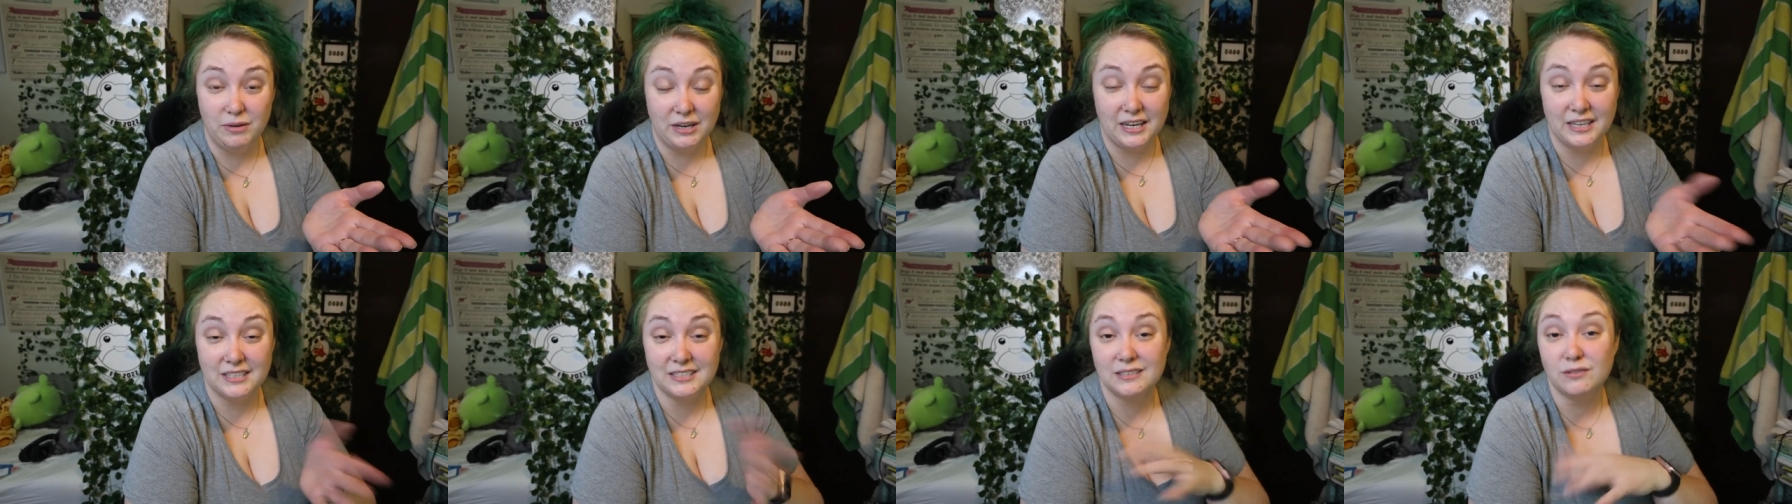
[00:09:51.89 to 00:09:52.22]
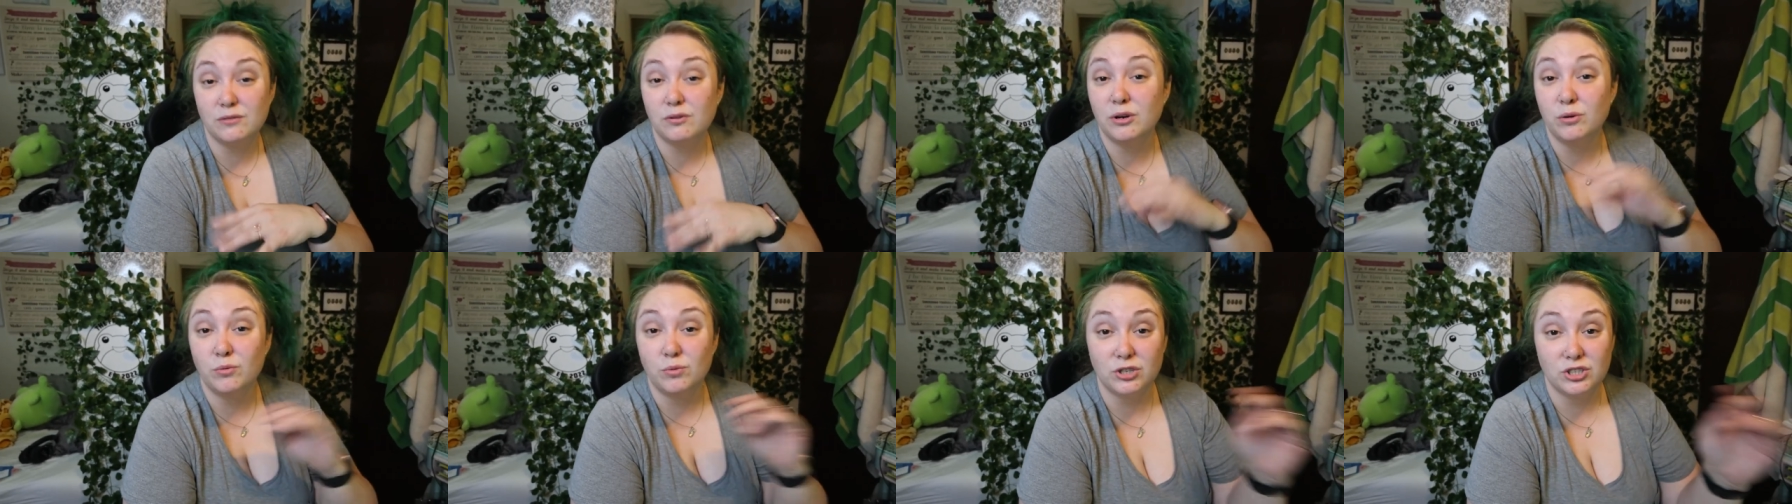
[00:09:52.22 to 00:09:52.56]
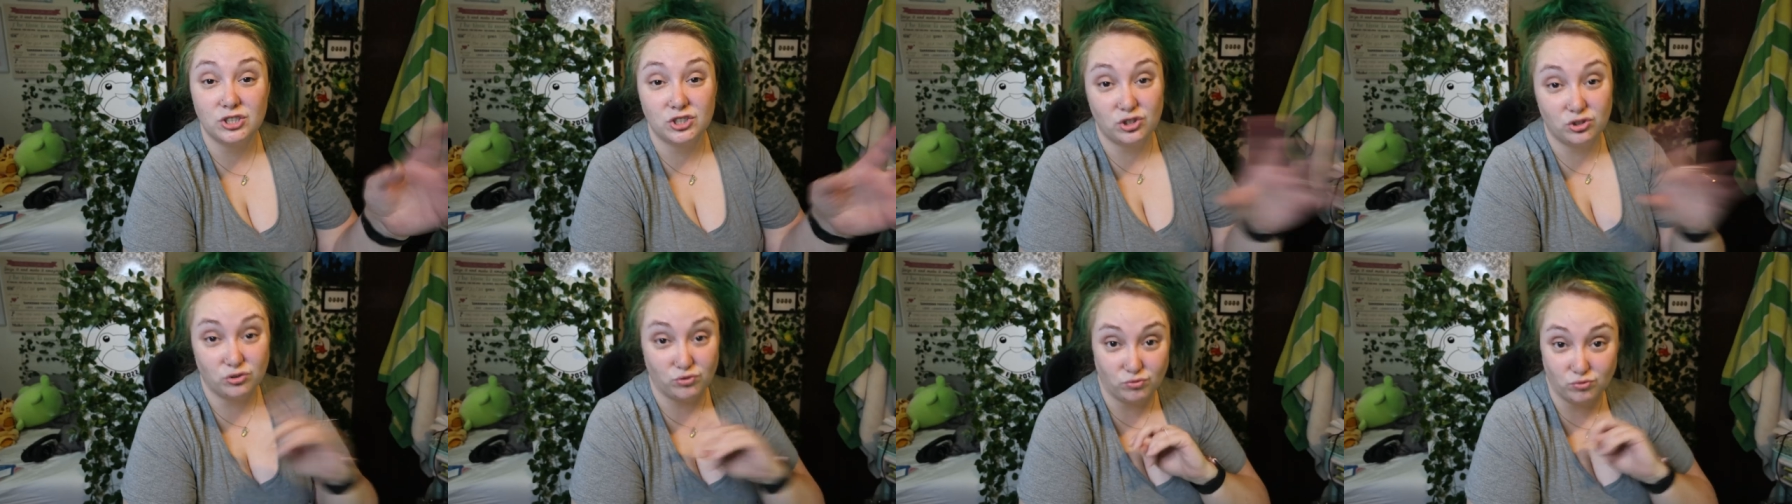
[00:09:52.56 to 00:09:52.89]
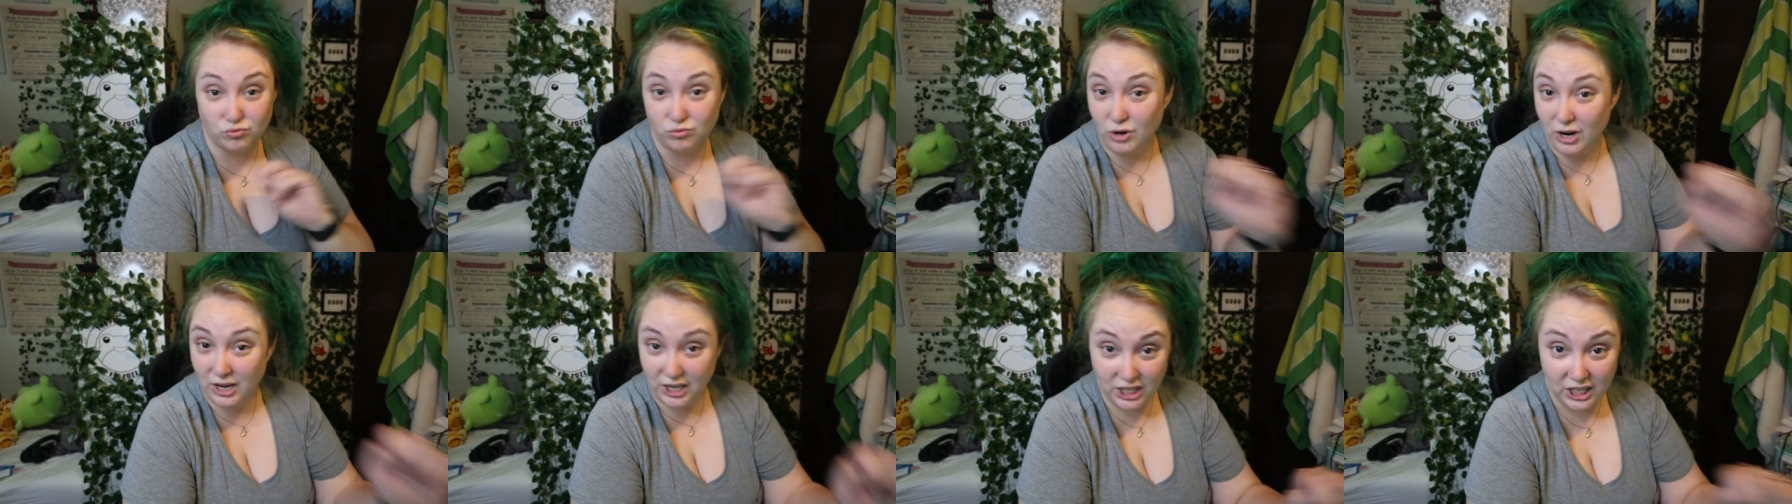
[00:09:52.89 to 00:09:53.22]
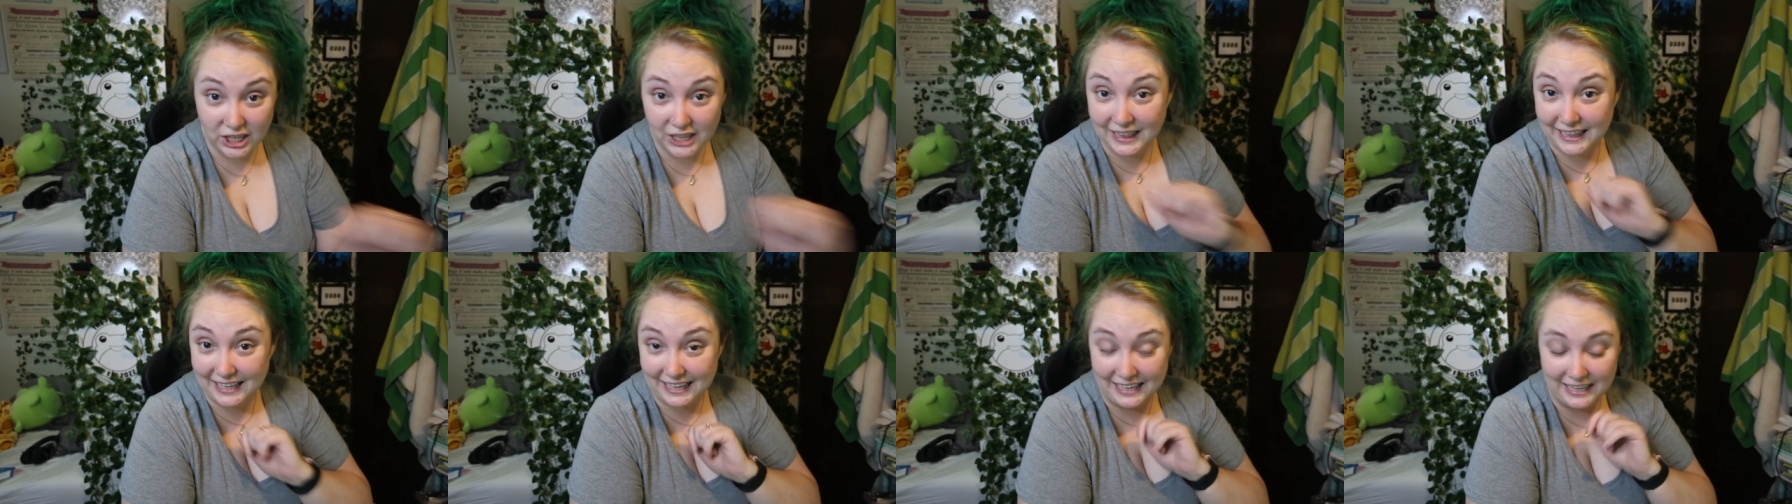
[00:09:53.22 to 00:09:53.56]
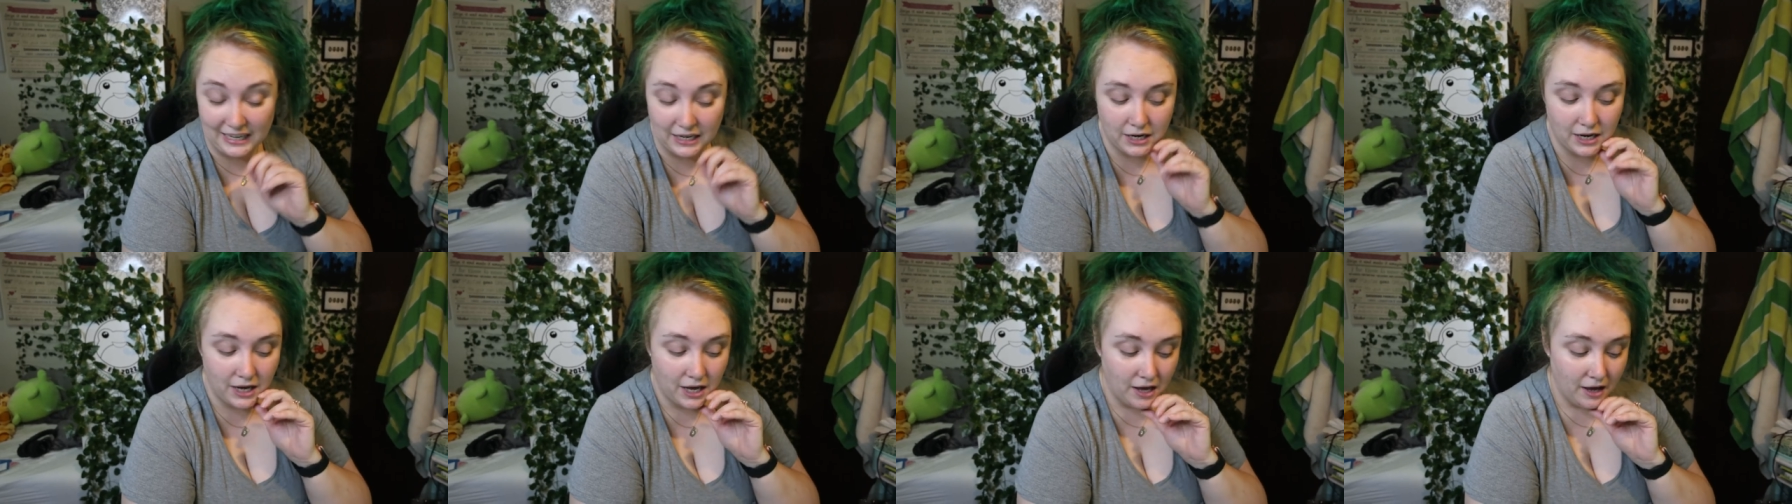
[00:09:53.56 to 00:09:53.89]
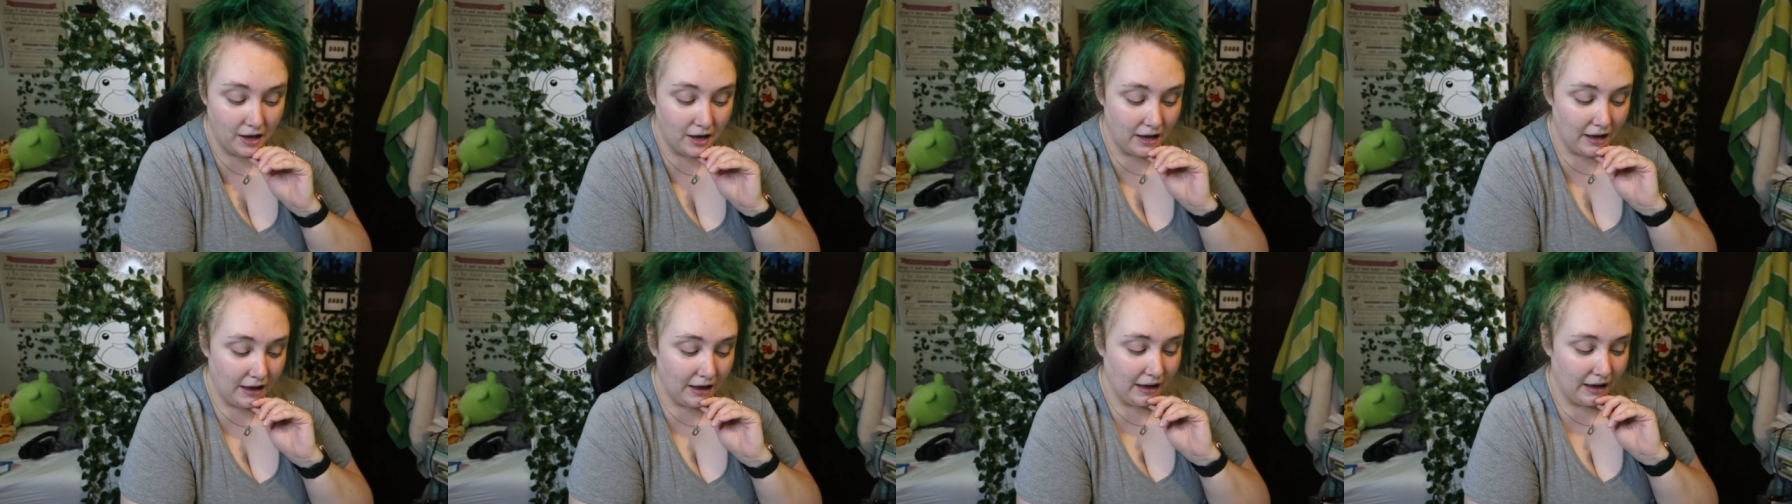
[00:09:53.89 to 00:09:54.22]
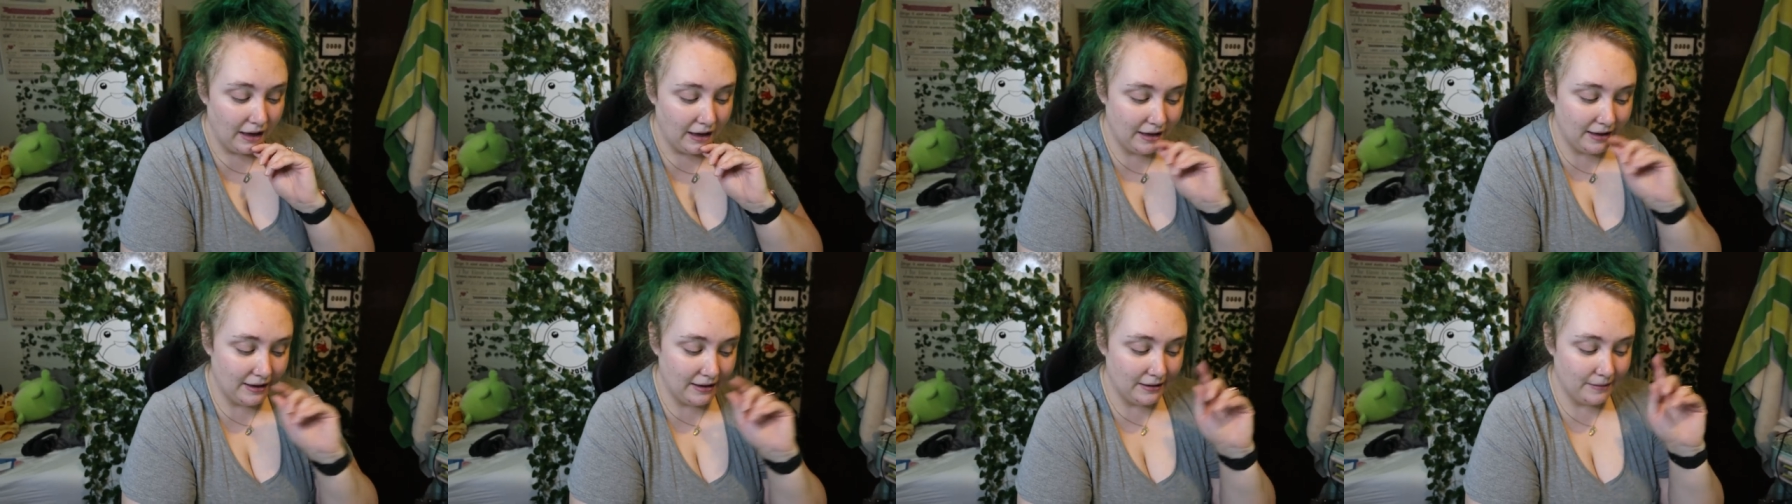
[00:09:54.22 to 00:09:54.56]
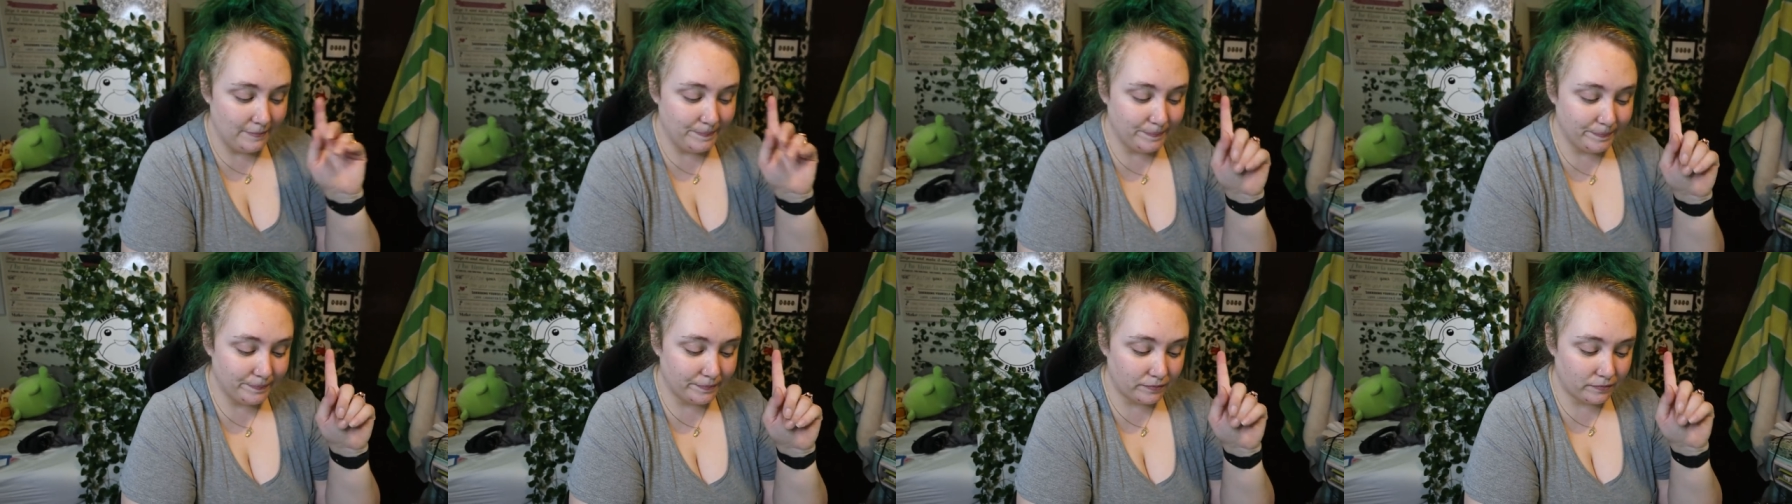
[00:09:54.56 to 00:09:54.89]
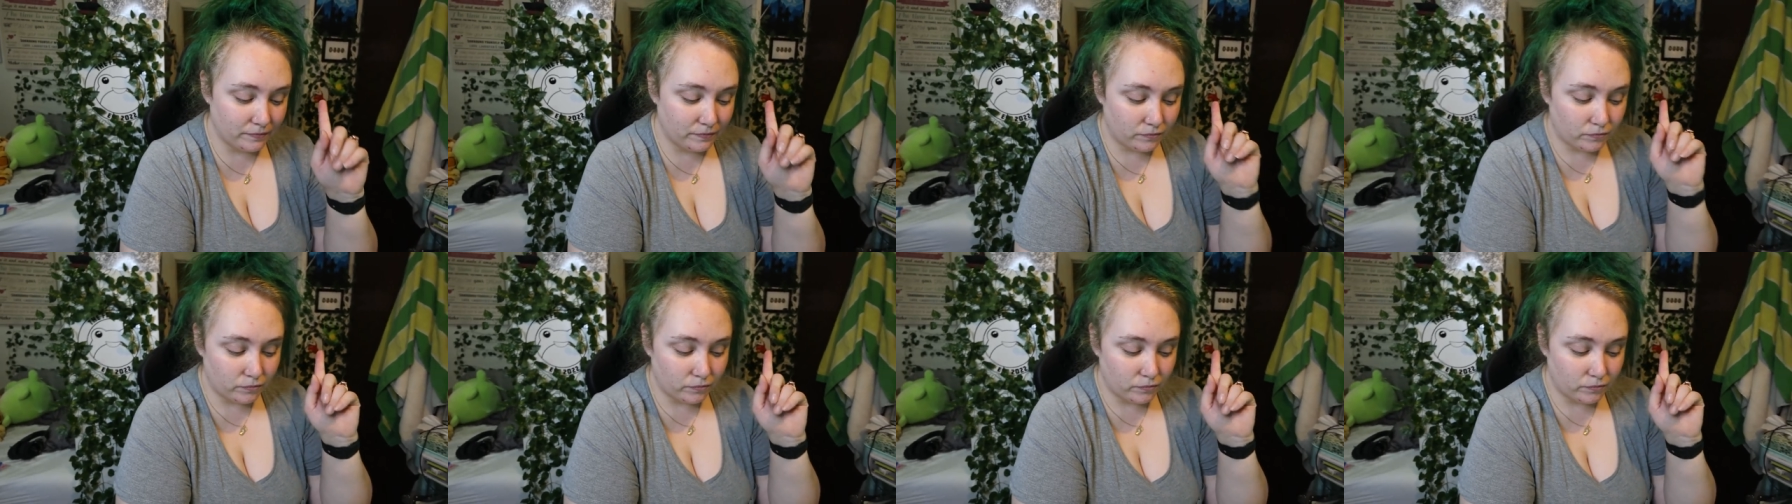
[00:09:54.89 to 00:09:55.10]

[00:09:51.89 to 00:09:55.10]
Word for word: because we were struggling. Um,